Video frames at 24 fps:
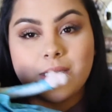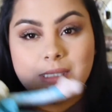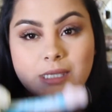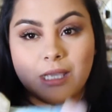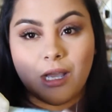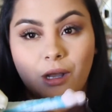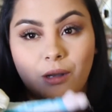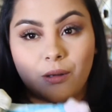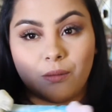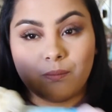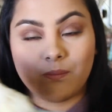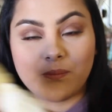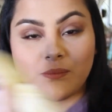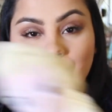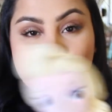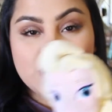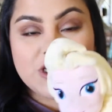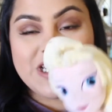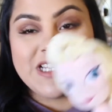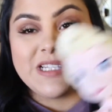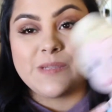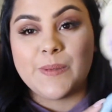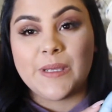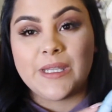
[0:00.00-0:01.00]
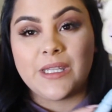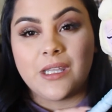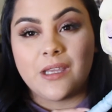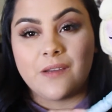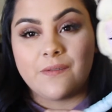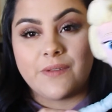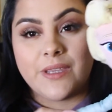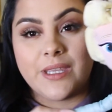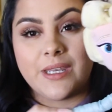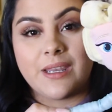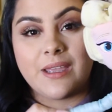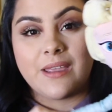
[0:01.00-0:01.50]
So she's been
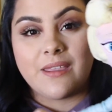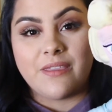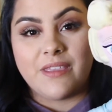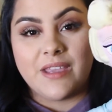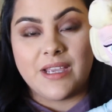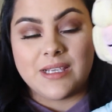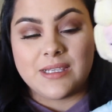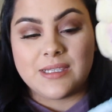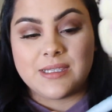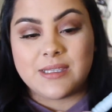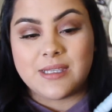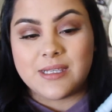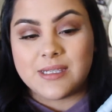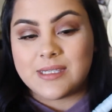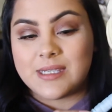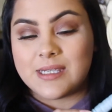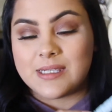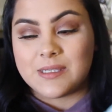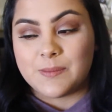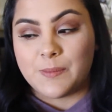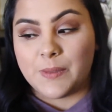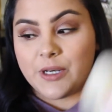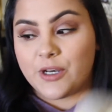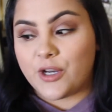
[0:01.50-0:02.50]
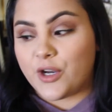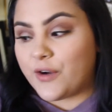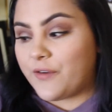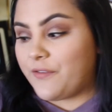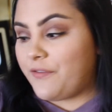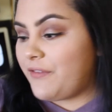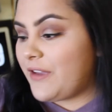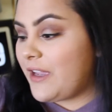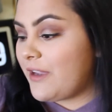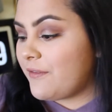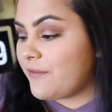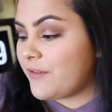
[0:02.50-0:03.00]
loving this. This has been her
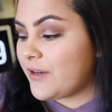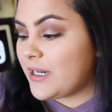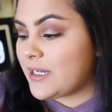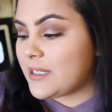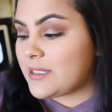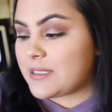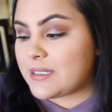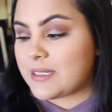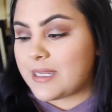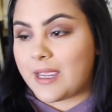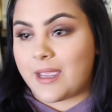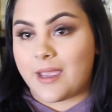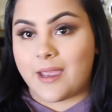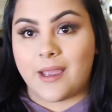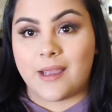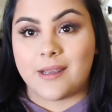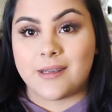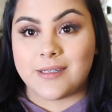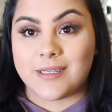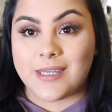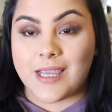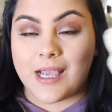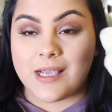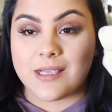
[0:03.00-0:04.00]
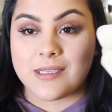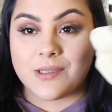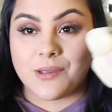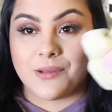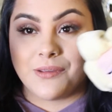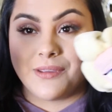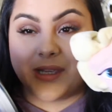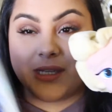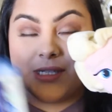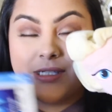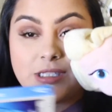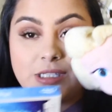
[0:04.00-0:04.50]
favorite, and yeah, so
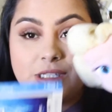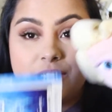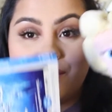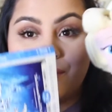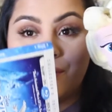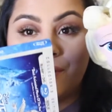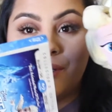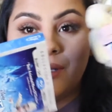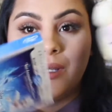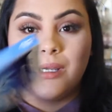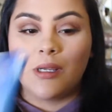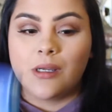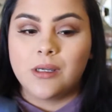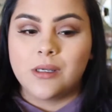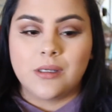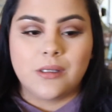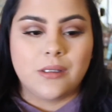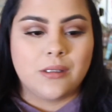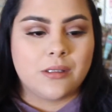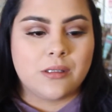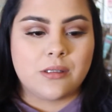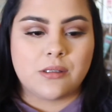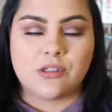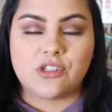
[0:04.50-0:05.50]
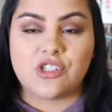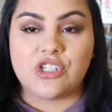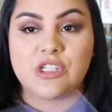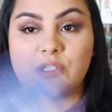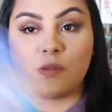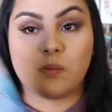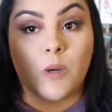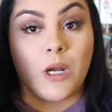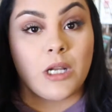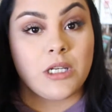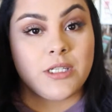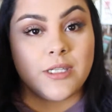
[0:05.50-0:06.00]
these two,
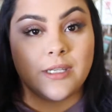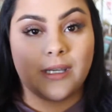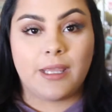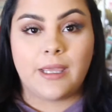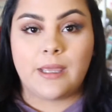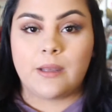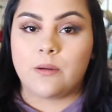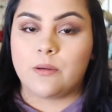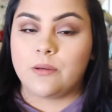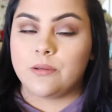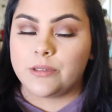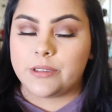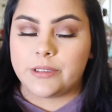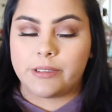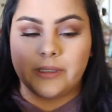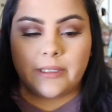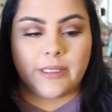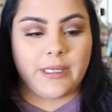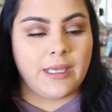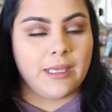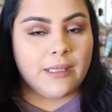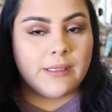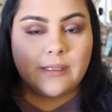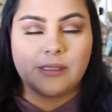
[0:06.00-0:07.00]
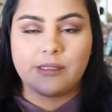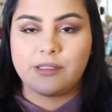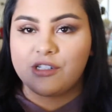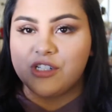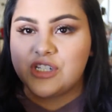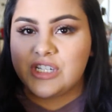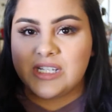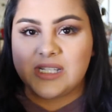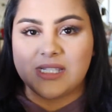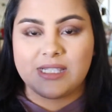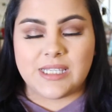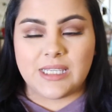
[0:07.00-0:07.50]
she's watching it and holding it, and then
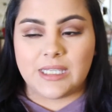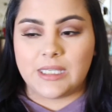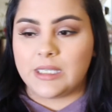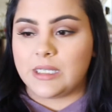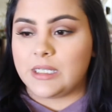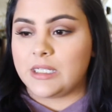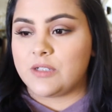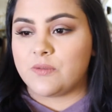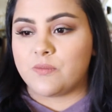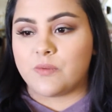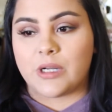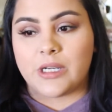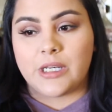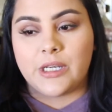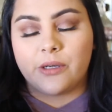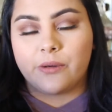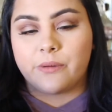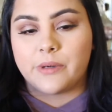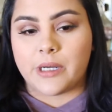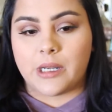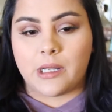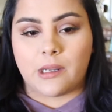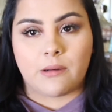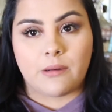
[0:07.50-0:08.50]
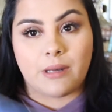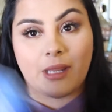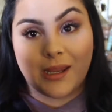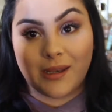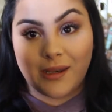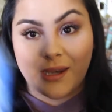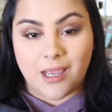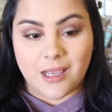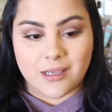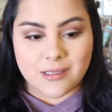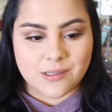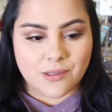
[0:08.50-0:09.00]
she's singing, running around,
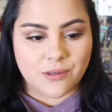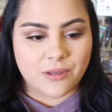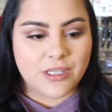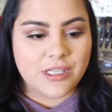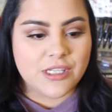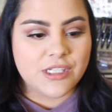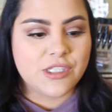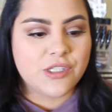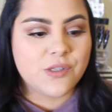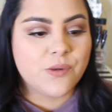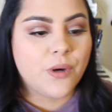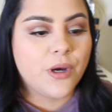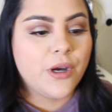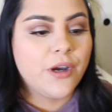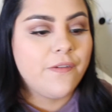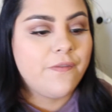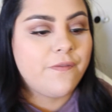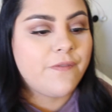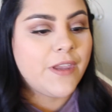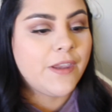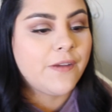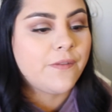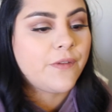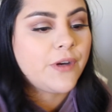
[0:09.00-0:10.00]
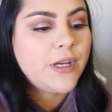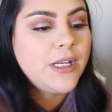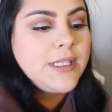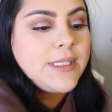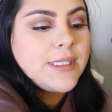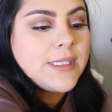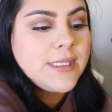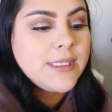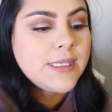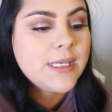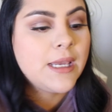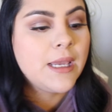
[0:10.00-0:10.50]
and yeah, so these two are her
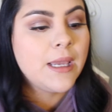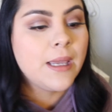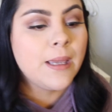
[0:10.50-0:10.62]
favorites.